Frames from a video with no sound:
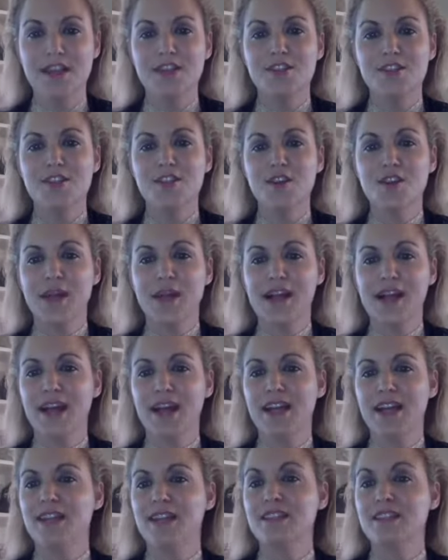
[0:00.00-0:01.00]
So I kind
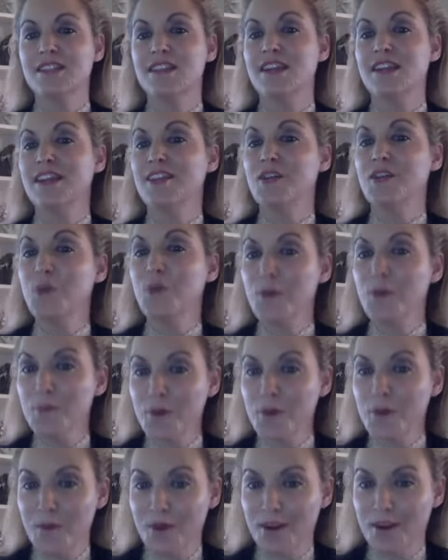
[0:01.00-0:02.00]
of got stuck in the
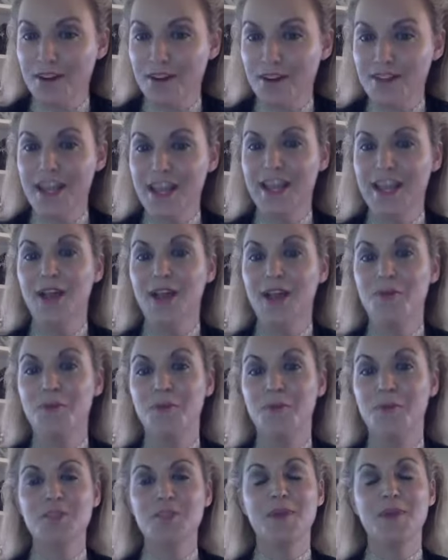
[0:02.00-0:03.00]
corporate world, and I
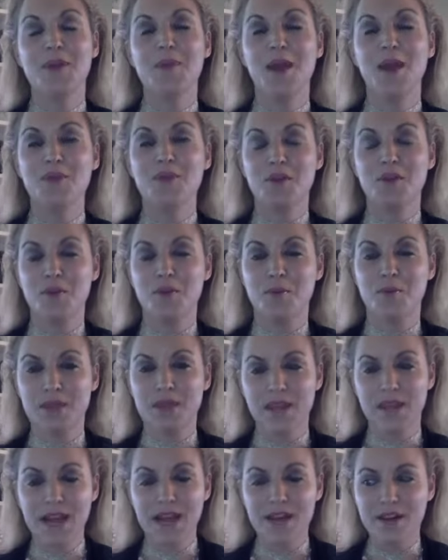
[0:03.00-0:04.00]
worked my way up the corporate
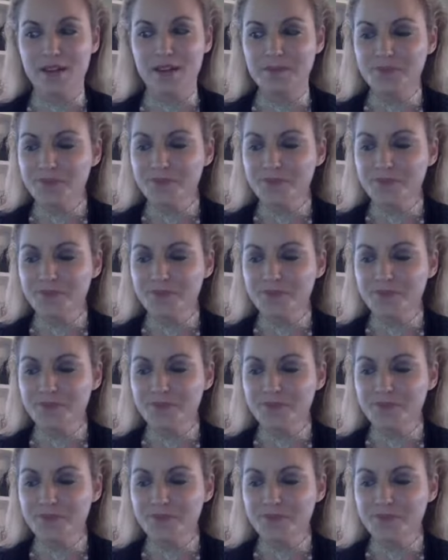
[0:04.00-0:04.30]
ladder.